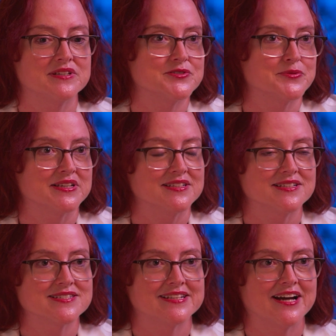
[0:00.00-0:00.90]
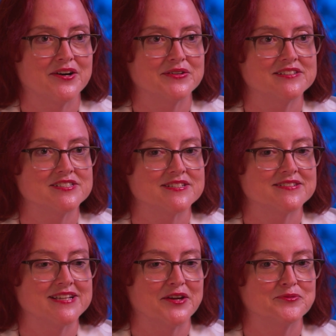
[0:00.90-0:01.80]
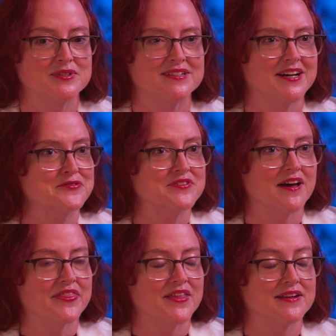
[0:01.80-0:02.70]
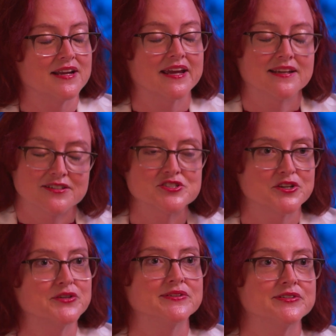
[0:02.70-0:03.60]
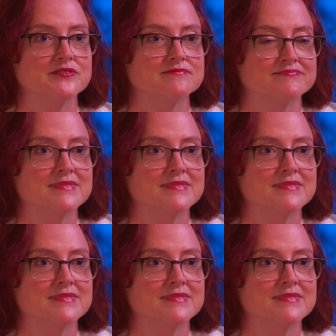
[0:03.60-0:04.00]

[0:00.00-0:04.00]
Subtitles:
into what it is now. I would not have thought that, and I can assure you, little